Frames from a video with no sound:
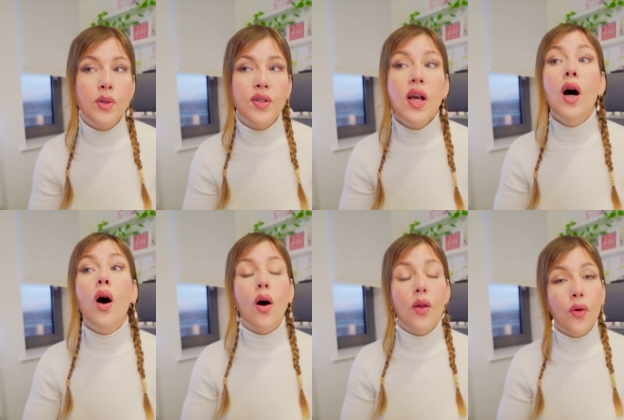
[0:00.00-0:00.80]
Because
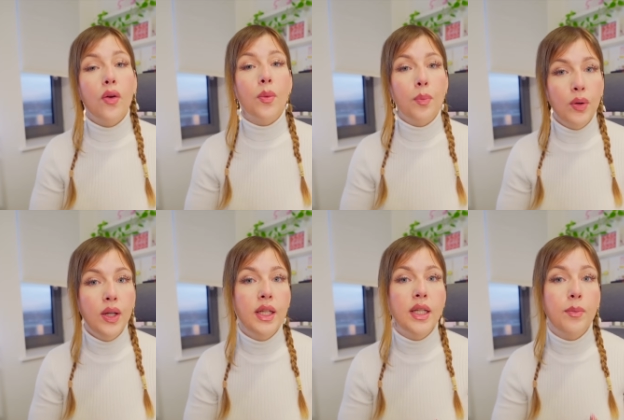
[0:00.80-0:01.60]
although the
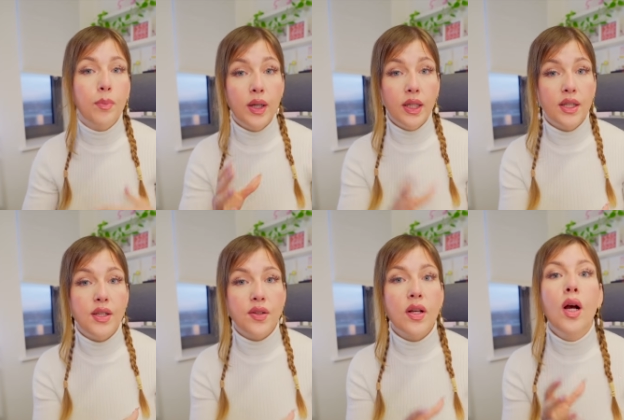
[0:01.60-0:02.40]
print
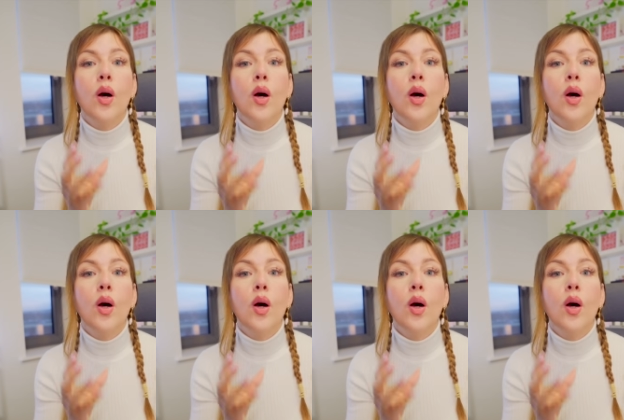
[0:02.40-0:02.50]
printers